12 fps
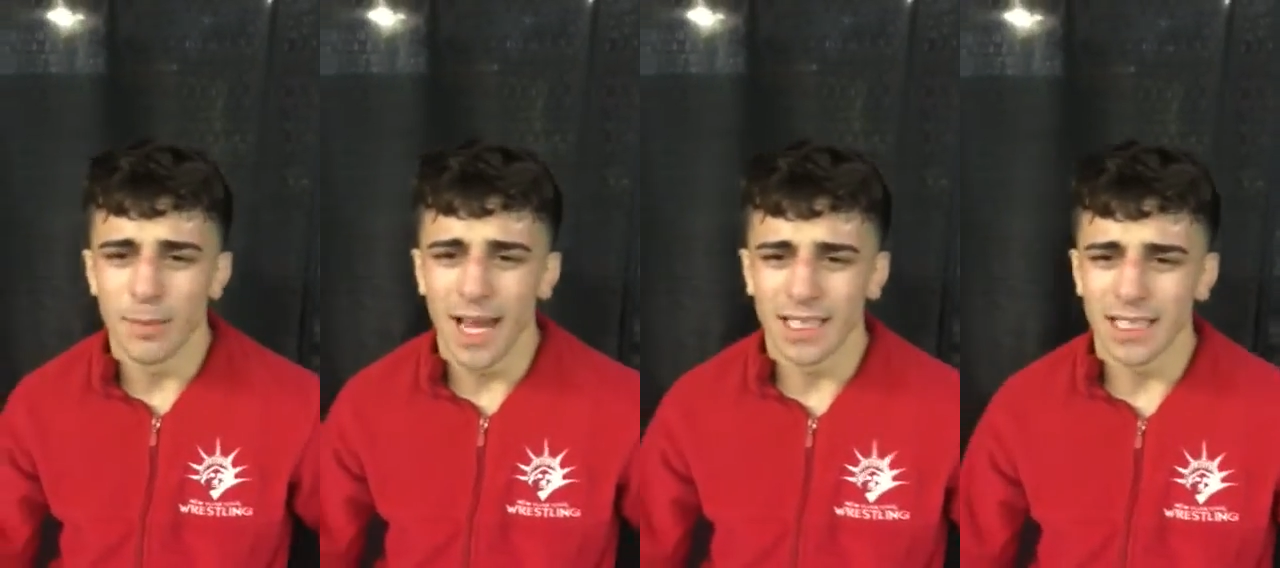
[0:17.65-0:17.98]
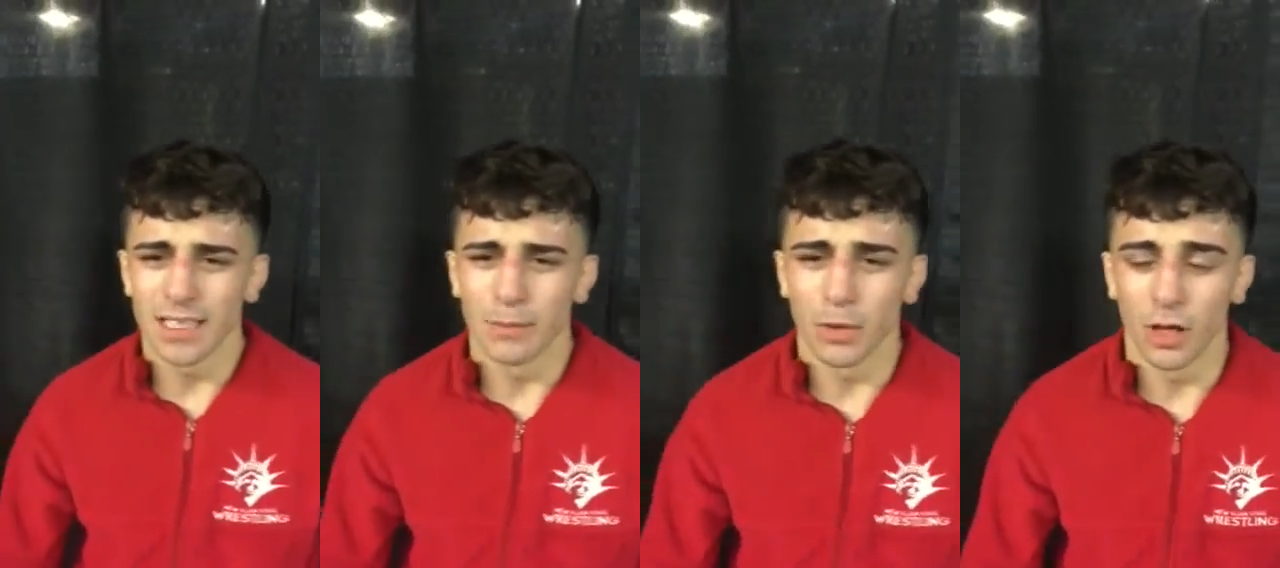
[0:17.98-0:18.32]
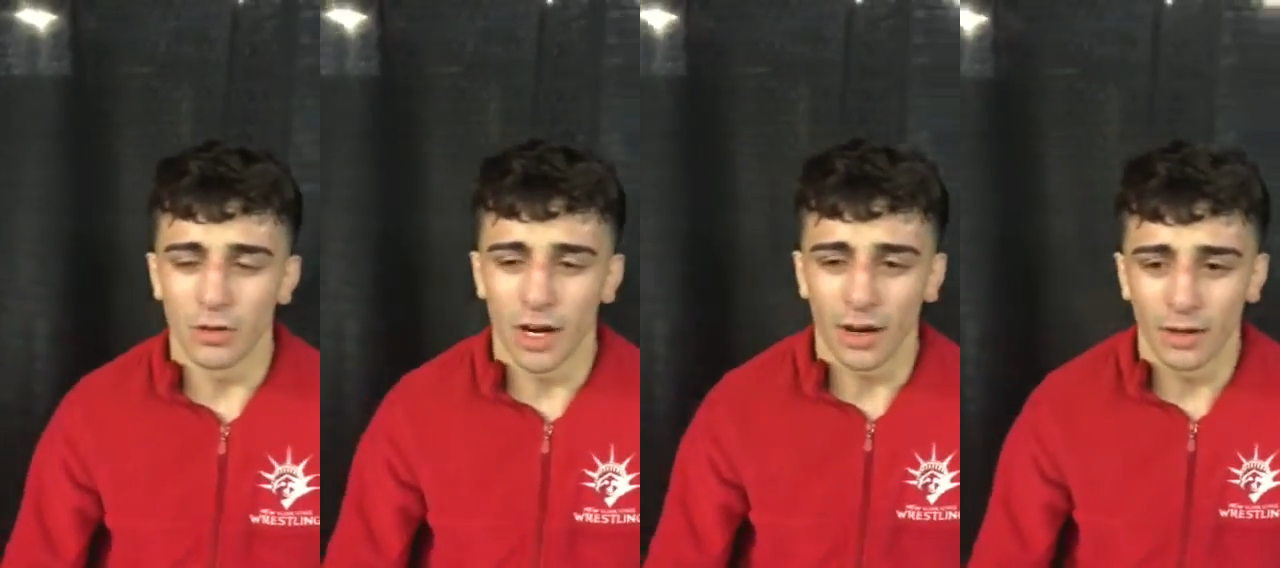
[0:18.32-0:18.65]
Mansky in the blood
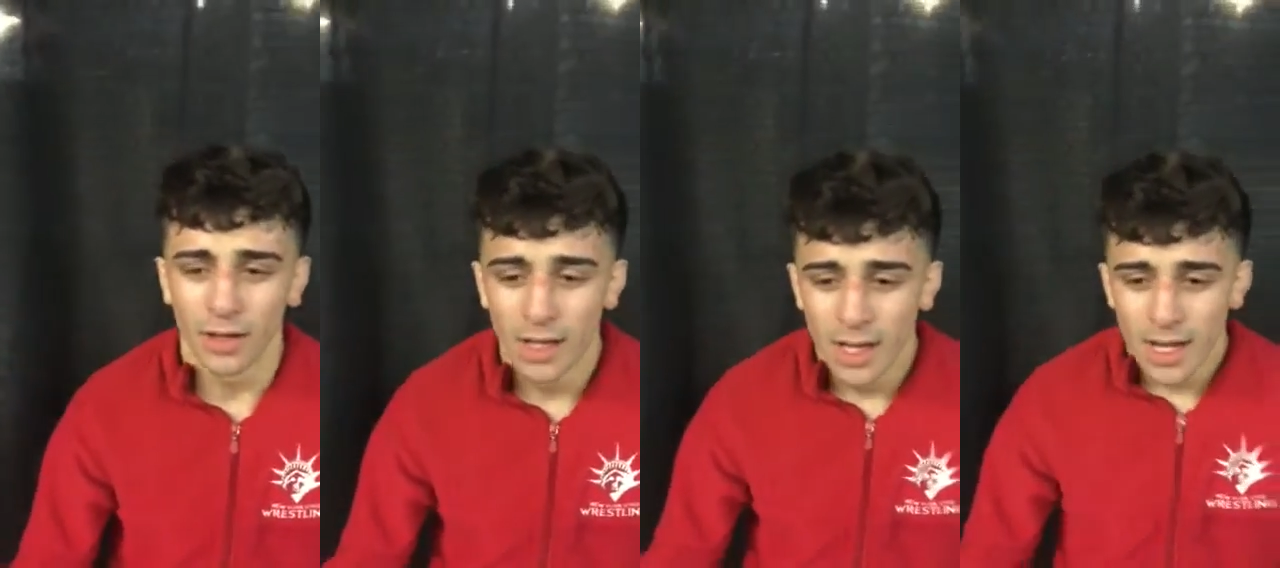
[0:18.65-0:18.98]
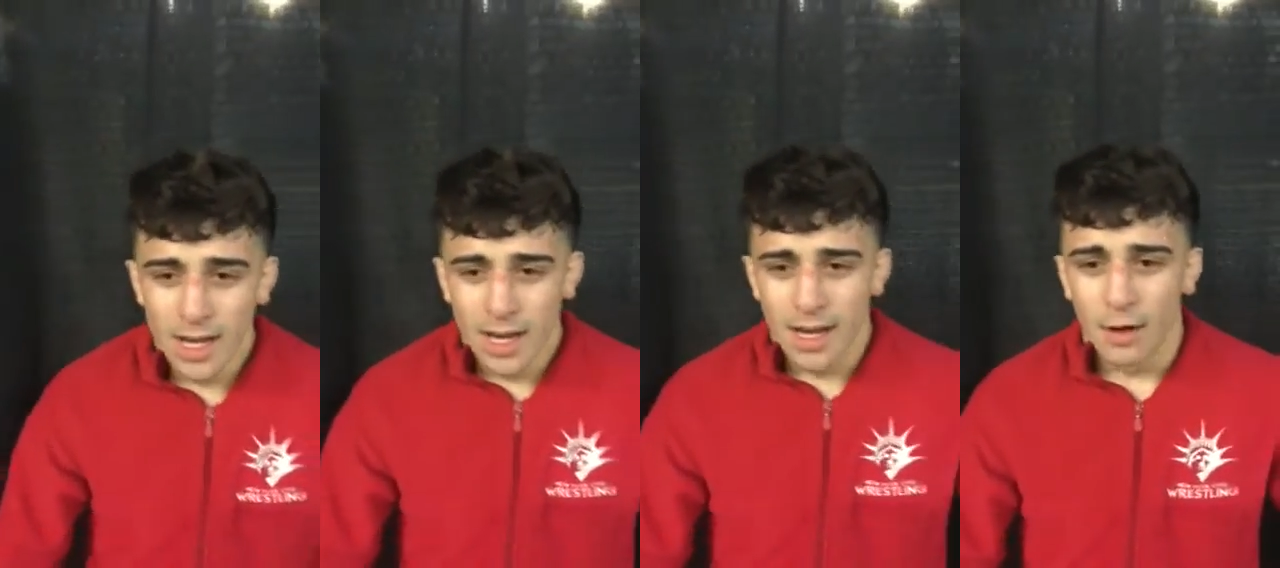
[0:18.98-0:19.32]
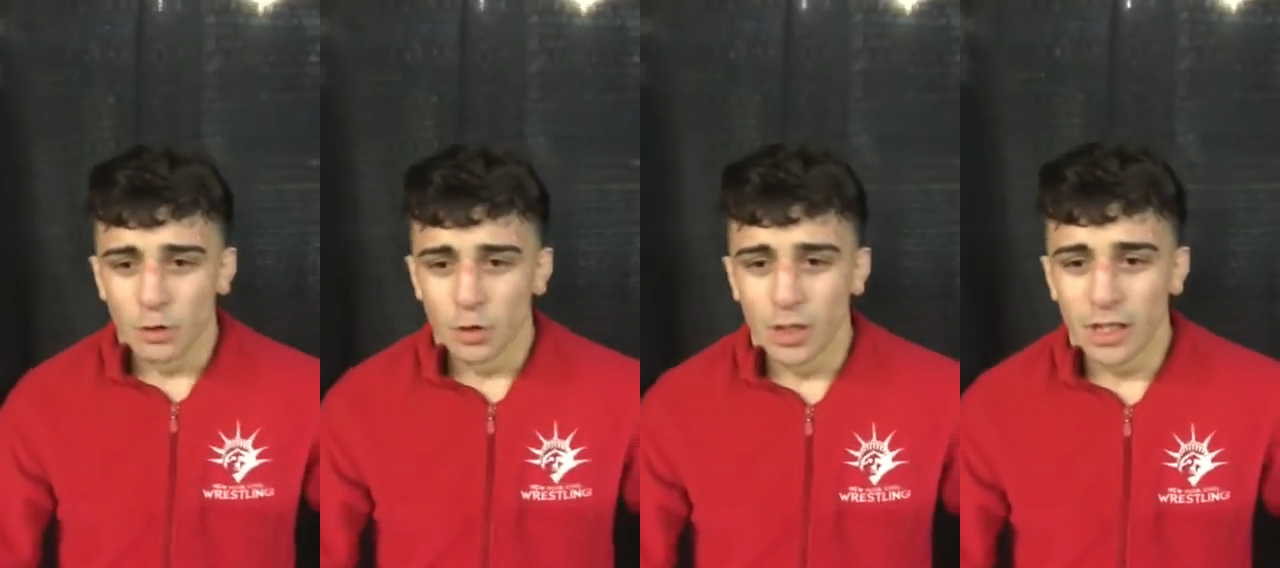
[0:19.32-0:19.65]
round. That
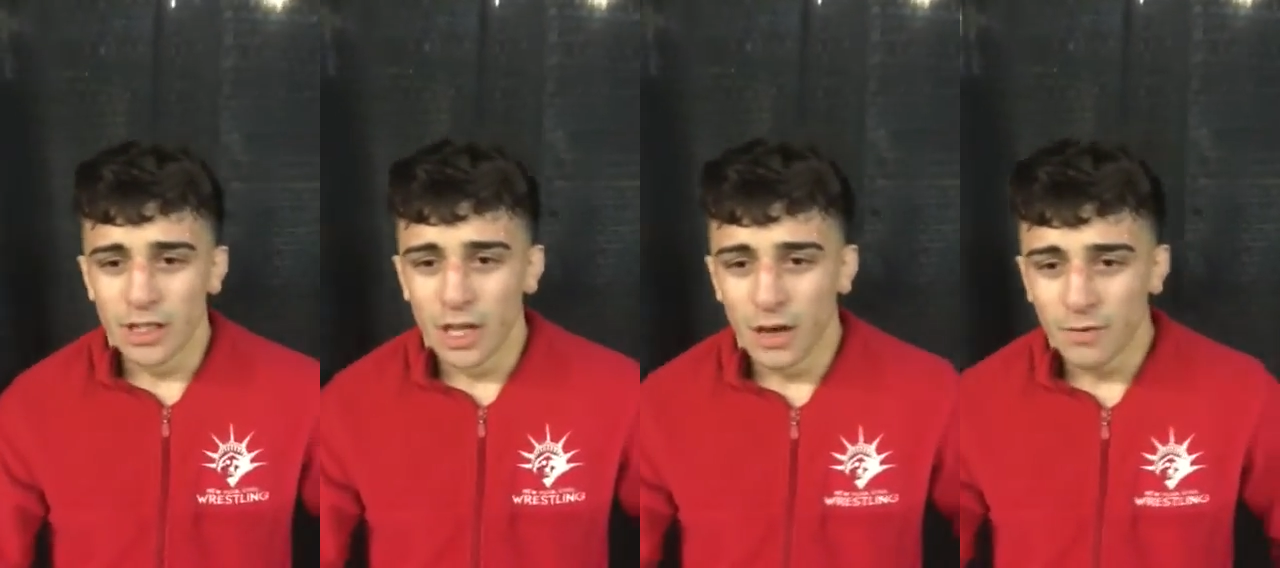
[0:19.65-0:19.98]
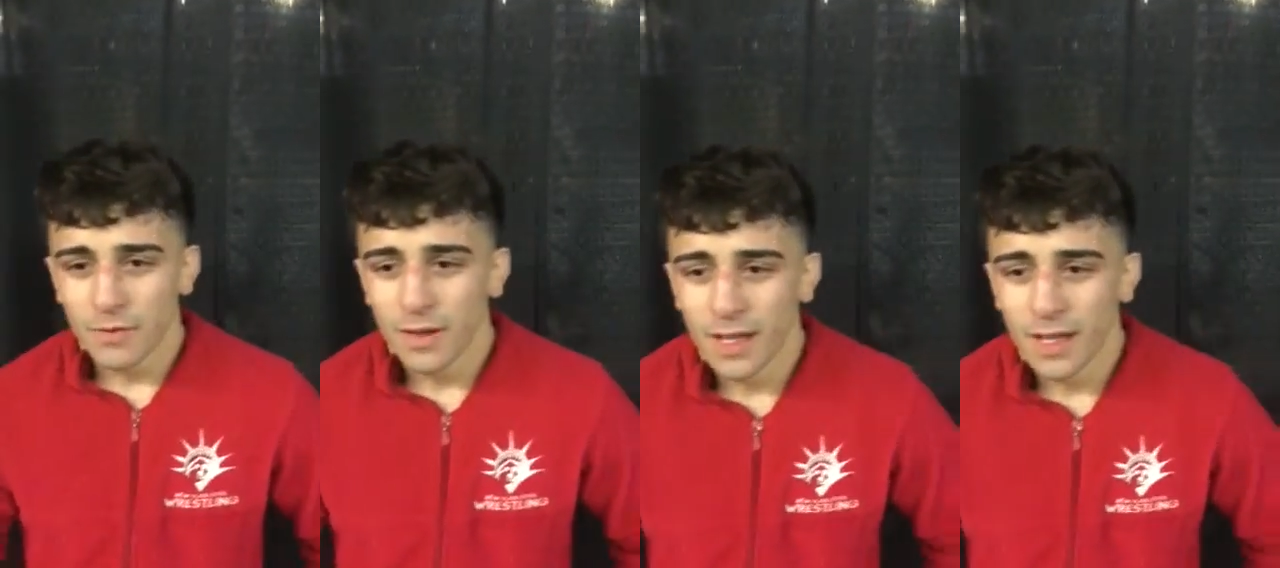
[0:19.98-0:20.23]
was really tough.